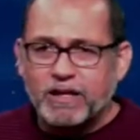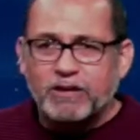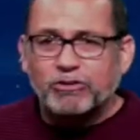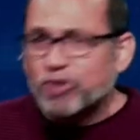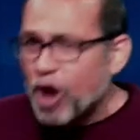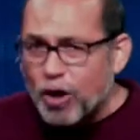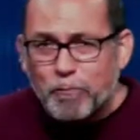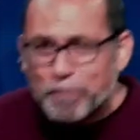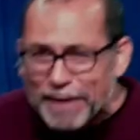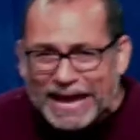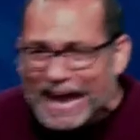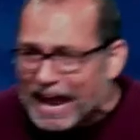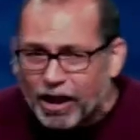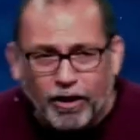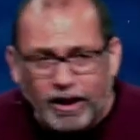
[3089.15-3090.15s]
Don't be
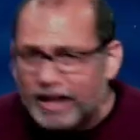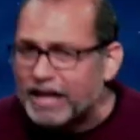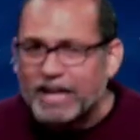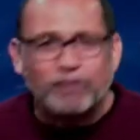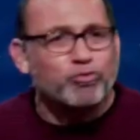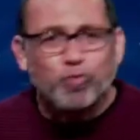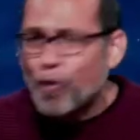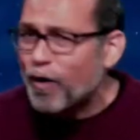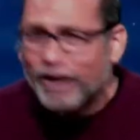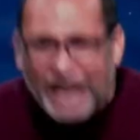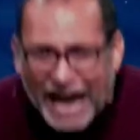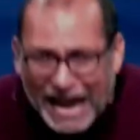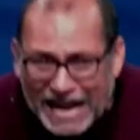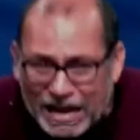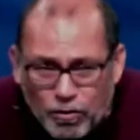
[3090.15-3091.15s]
arrogant toward
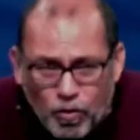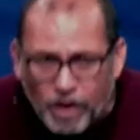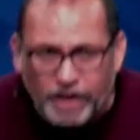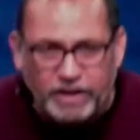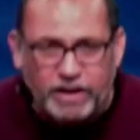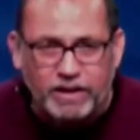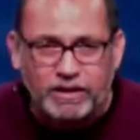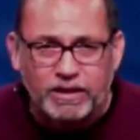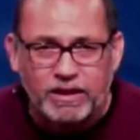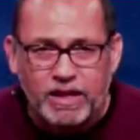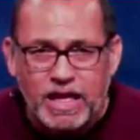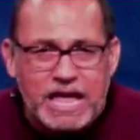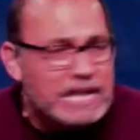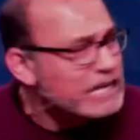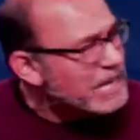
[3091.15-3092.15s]
anyone.
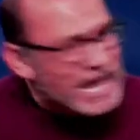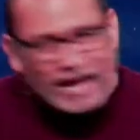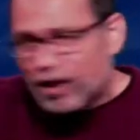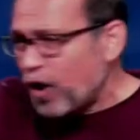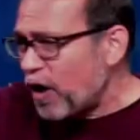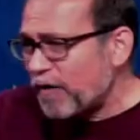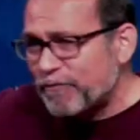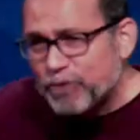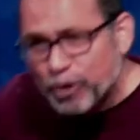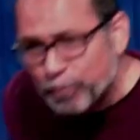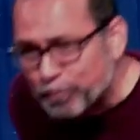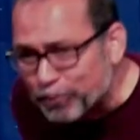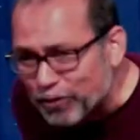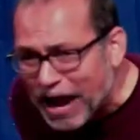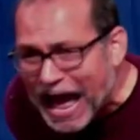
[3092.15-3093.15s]
Let go of your
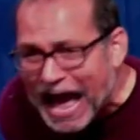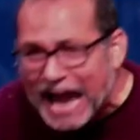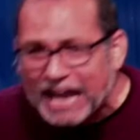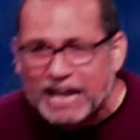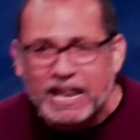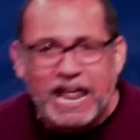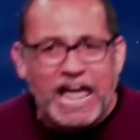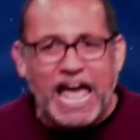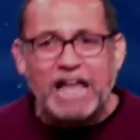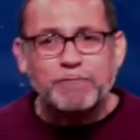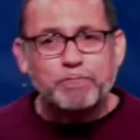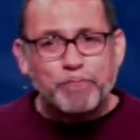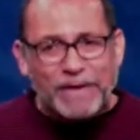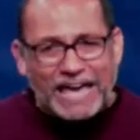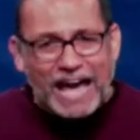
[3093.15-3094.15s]
pride and
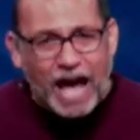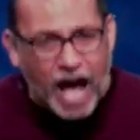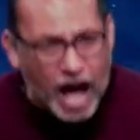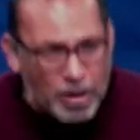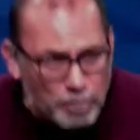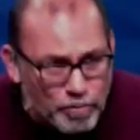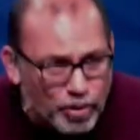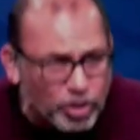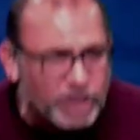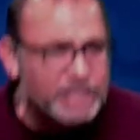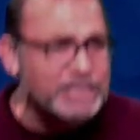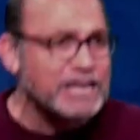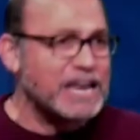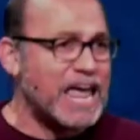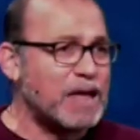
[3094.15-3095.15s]
be humble in
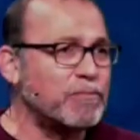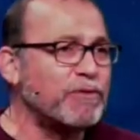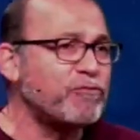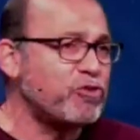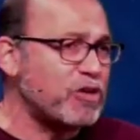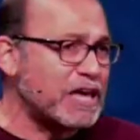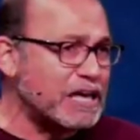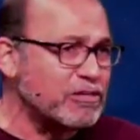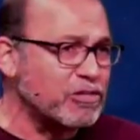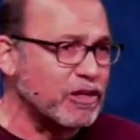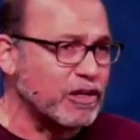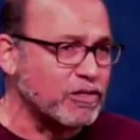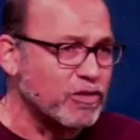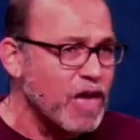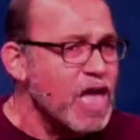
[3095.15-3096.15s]
the name of
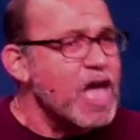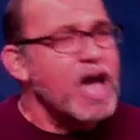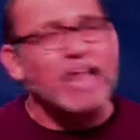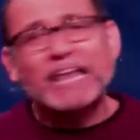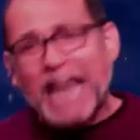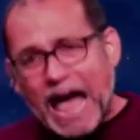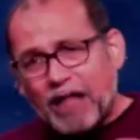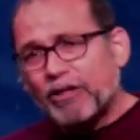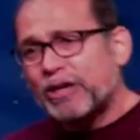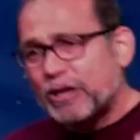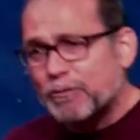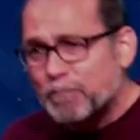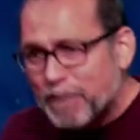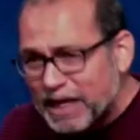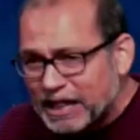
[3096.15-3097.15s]
Jesus. Allow
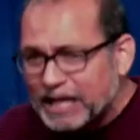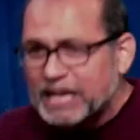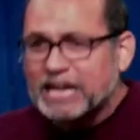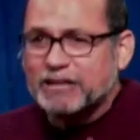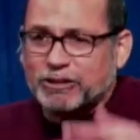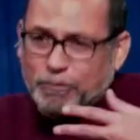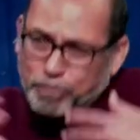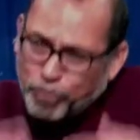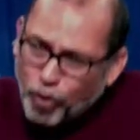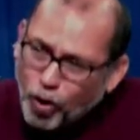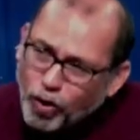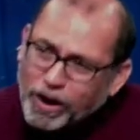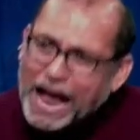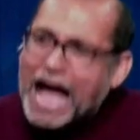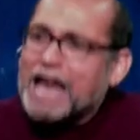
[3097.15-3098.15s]
humility to
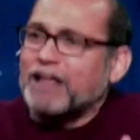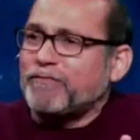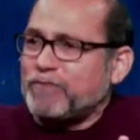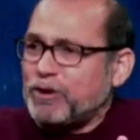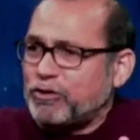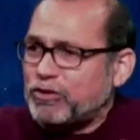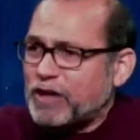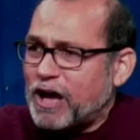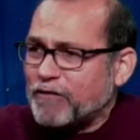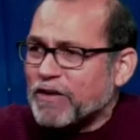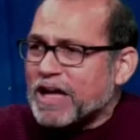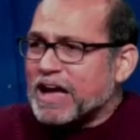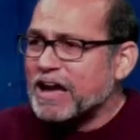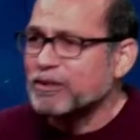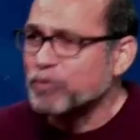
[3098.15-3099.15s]
pour out of yourself
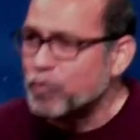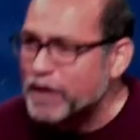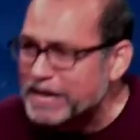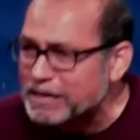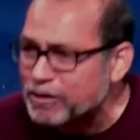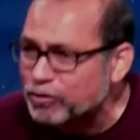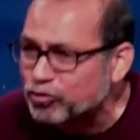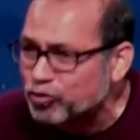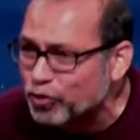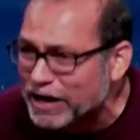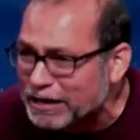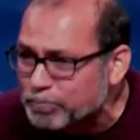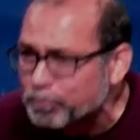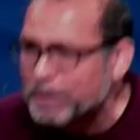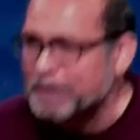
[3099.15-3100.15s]
in the way you
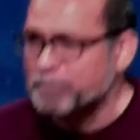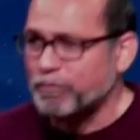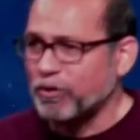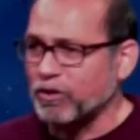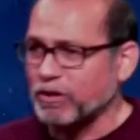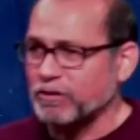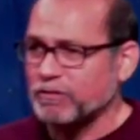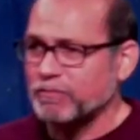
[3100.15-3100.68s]
treat people.